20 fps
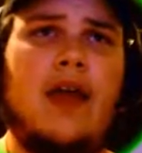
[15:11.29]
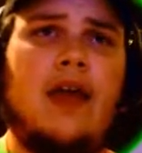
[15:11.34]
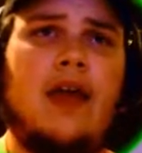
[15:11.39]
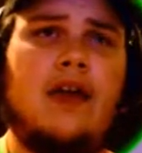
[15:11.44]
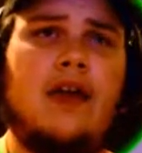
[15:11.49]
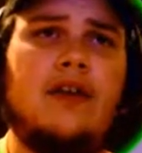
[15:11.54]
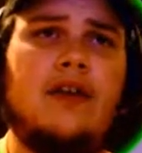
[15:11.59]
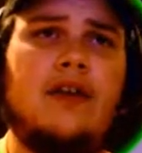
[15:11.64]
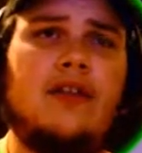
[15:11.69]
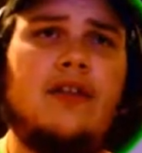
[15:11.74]

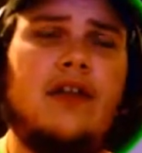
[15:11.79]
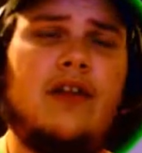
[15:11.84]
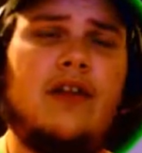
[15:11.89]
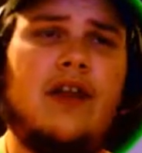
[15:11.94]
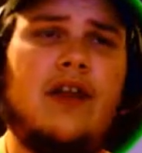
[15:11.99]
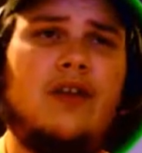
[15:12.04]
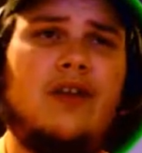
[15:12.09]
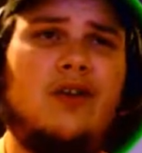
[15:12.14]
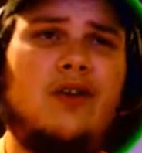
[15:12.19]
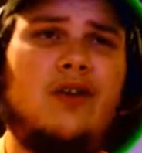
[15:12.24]
Because the
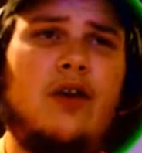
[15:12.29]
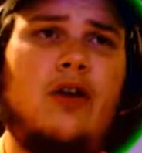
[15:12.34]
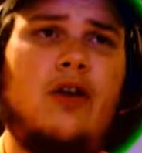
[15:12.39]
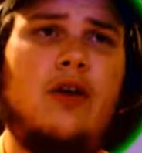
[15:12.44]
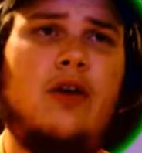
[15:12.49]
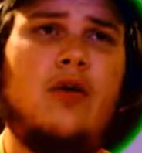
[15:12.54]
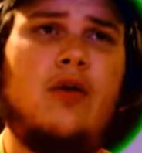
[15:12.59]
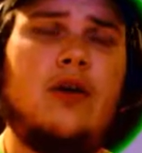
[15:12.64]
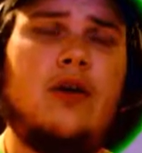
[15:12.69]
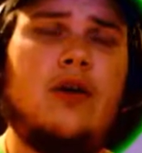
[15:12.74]

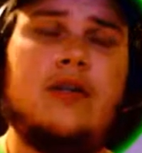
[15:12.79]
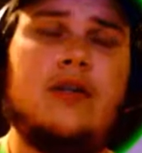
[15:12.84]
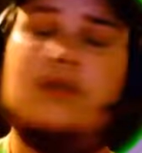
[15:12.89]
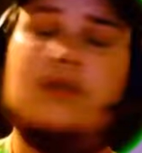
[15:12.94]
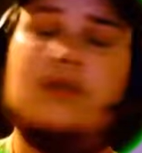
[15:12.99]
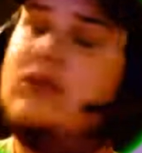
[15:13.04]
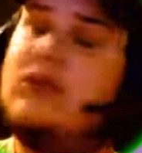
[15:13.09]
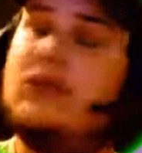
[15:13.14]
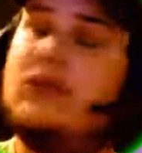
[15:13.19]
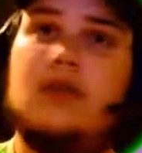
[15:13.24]
Ludicolo
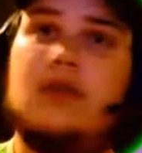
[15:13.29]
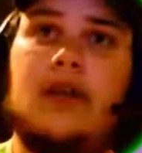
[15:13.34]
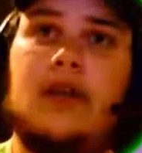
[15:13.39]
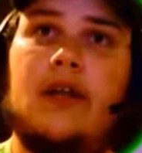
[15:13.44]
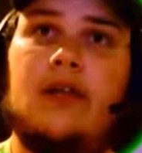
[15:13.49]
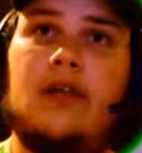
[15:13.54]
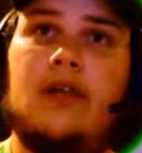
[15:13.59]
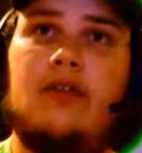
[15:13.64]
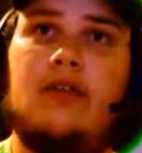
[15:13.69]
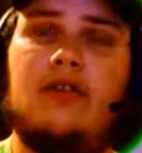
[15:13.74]

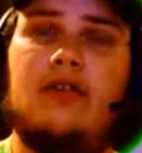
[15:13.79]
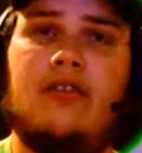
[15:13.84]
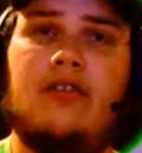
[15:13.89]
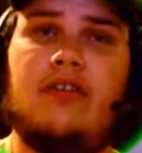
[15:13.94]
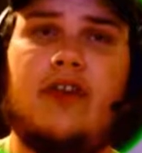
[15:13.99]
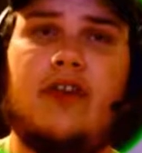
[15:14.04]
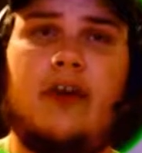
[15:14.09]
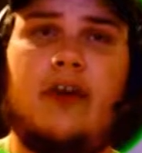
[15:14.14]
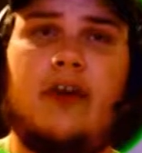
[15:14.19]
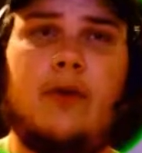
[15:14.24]
is a
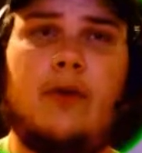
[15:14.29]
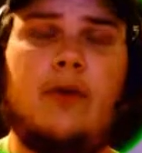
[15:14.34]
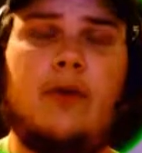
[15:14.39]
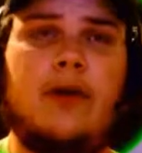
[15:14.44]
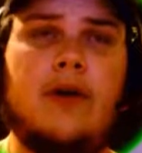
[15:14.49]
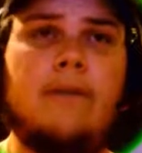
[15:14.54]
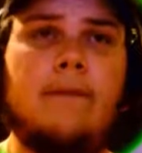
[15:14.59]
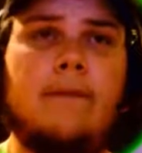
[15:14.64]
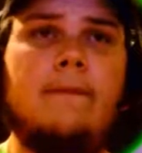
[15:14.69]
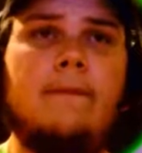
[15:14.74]
scary
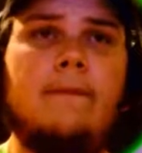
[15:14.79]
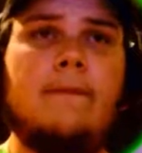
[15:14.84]
Pokemon.